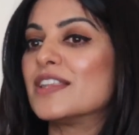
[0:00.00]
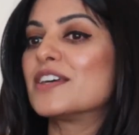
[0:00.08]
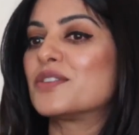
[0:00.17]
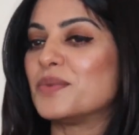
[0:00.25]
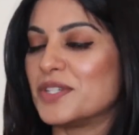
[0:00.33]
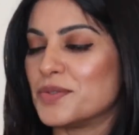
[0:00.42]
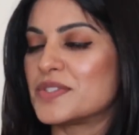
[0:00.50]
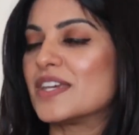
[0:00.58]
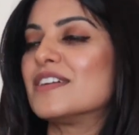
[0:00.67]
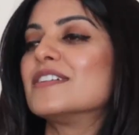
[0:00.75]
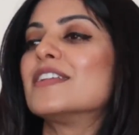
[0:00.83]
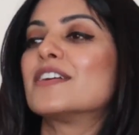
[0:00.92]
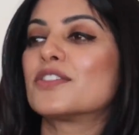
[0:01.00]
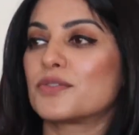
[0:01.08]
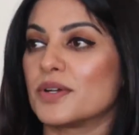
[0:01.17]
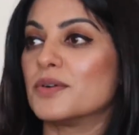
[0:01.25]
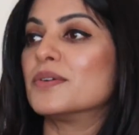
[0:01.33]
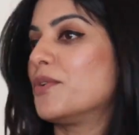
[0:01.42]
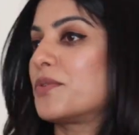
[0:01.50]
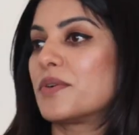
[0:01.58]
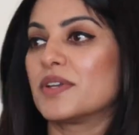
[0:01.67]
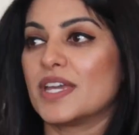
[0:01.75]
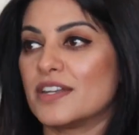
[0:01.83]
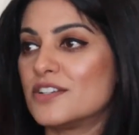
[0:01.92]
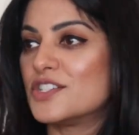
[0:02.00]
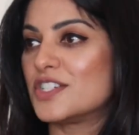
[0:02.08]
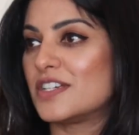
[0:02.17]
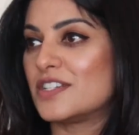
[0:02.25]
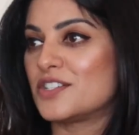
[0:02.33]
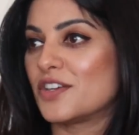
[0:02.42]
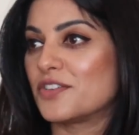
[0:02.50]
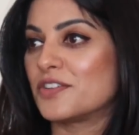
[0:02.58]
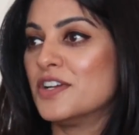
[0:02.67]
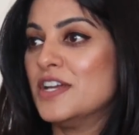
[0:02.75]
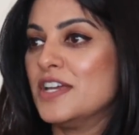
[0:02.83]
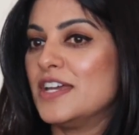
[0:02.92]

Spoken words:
I like the way you say it, like there are people throwing energy at each other